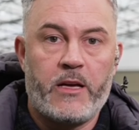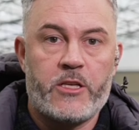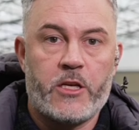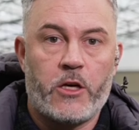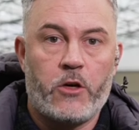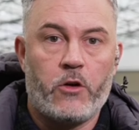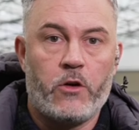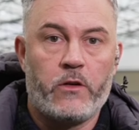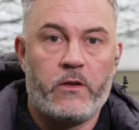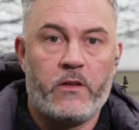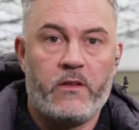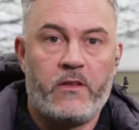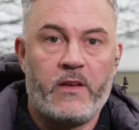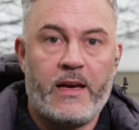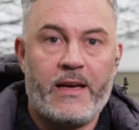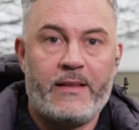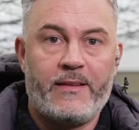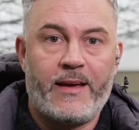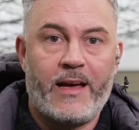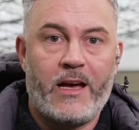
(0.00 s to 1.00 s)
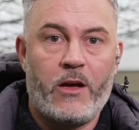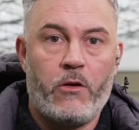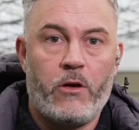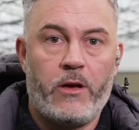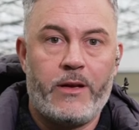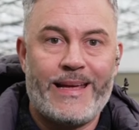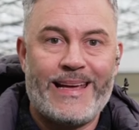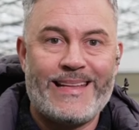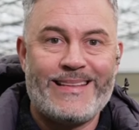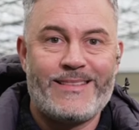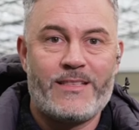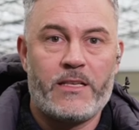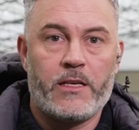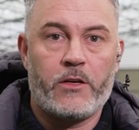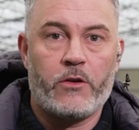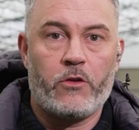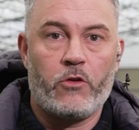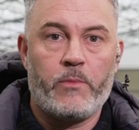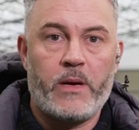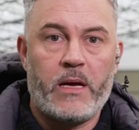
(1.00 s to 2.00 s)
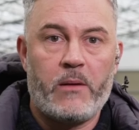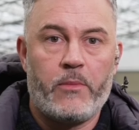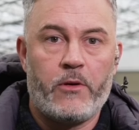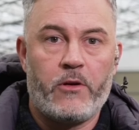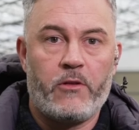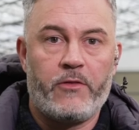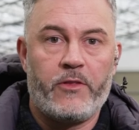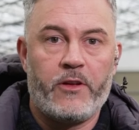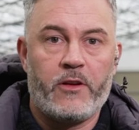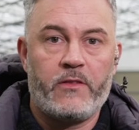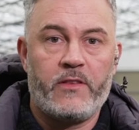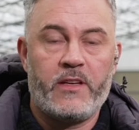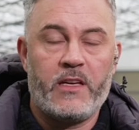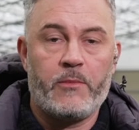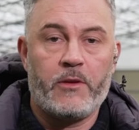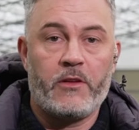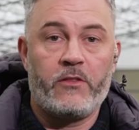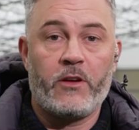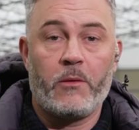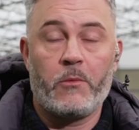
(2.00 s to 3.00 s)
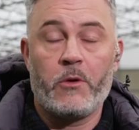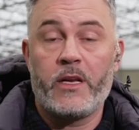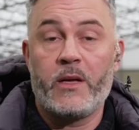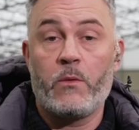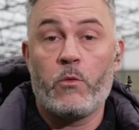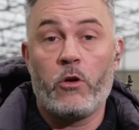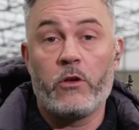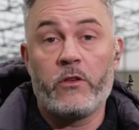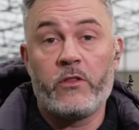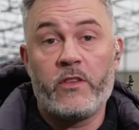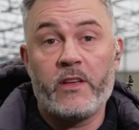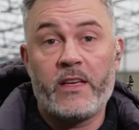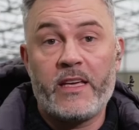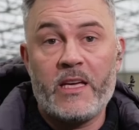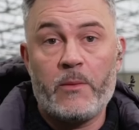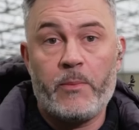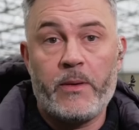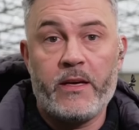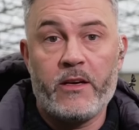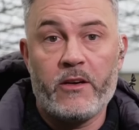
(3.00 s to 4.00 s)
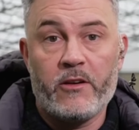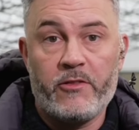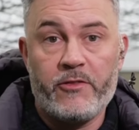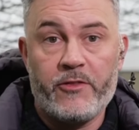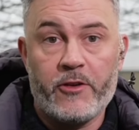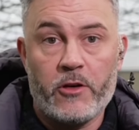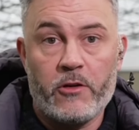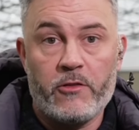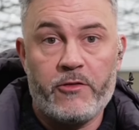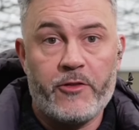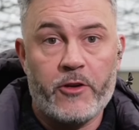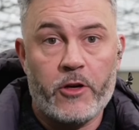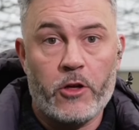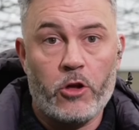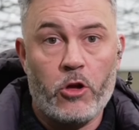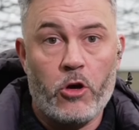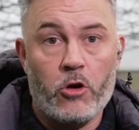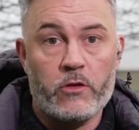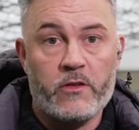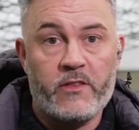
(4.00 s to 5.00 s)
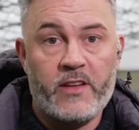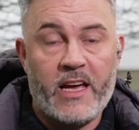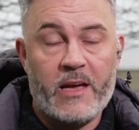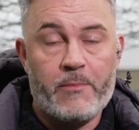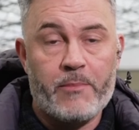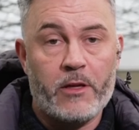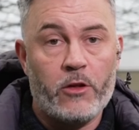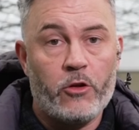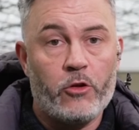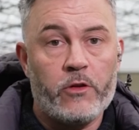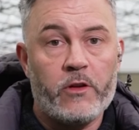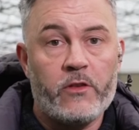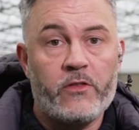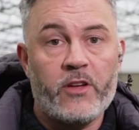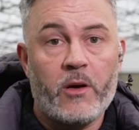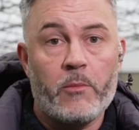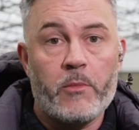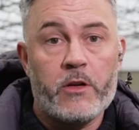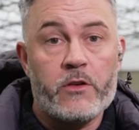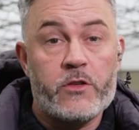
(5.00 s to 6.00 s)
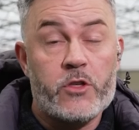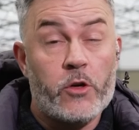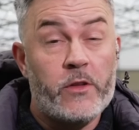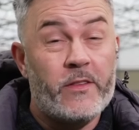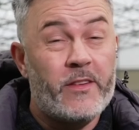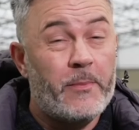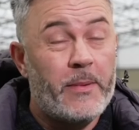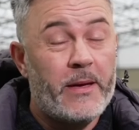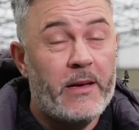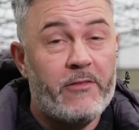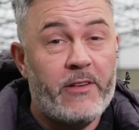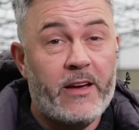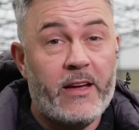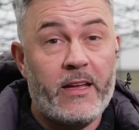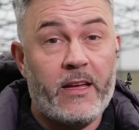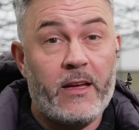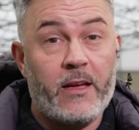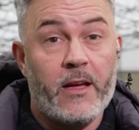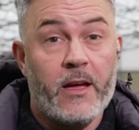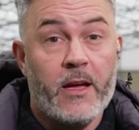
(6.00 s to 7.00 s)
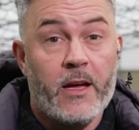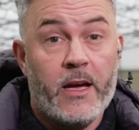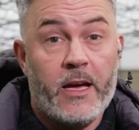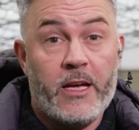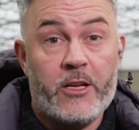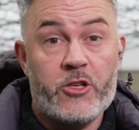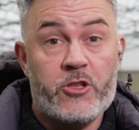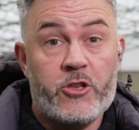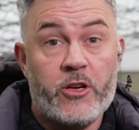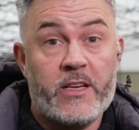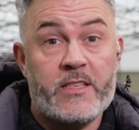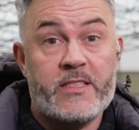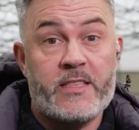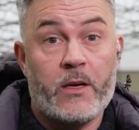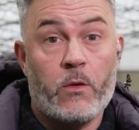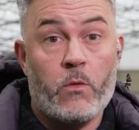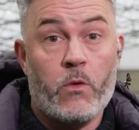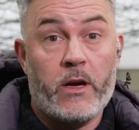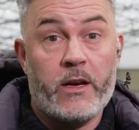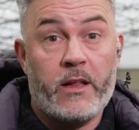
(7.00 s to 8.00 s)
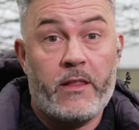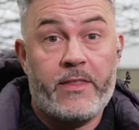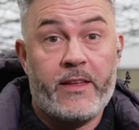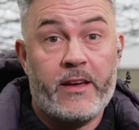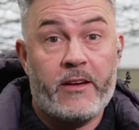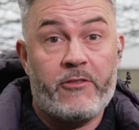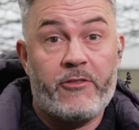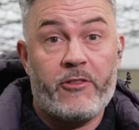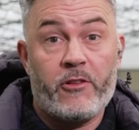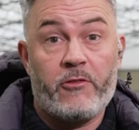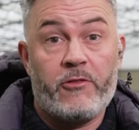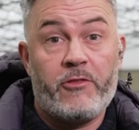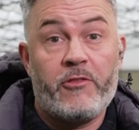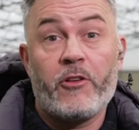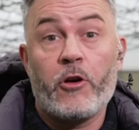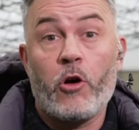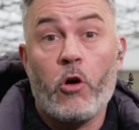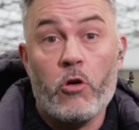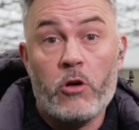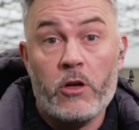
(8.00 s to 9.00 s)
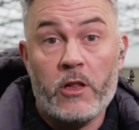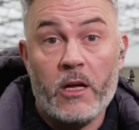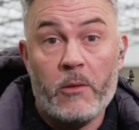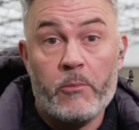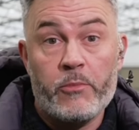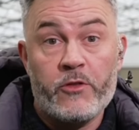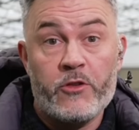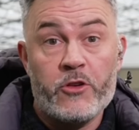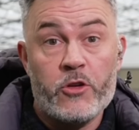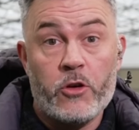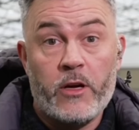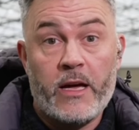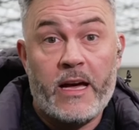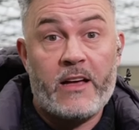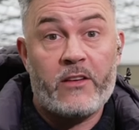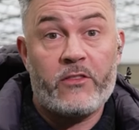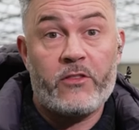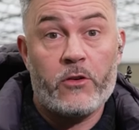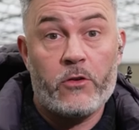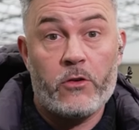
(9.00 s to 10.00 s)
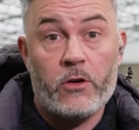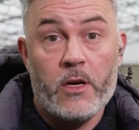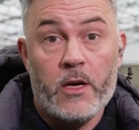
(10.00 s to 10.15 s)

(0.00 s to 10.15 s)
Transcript: according to Eddie Howe, an integral member of their team and someone he wants to keep here for, for a long time. But look, the summer is going to be a very interesting one. I think for, for all clubs, Newcastle